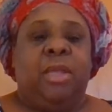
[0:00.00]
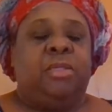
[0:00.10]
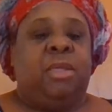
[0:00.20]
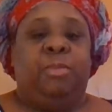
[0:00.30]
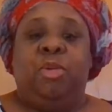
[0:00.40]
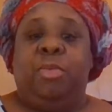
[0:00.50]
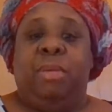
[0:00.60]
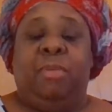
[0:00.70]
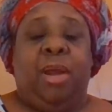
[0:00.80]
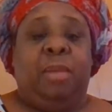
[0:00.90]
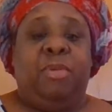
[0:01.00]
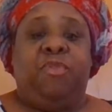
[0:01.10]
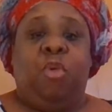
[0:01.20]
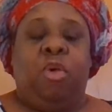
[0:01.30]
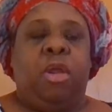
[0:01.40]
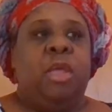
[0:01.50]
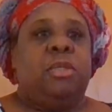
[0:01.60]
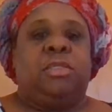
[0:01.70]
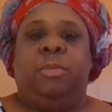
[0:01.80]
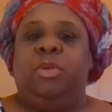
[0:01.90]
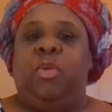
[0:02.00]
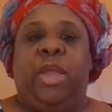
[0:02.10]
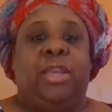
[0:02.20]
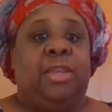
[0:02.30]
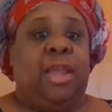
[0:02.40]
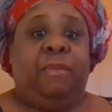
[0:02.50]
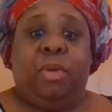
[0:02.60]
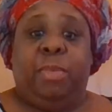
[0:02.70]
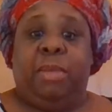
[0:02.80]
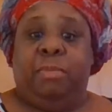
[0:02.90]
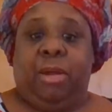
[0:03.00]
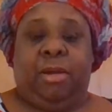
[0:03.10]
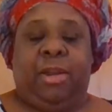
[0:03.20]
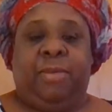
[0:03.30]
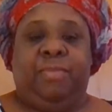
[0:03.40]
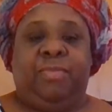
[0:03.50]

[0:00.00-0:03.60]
Some of you been married before. Some of you ain't never been married.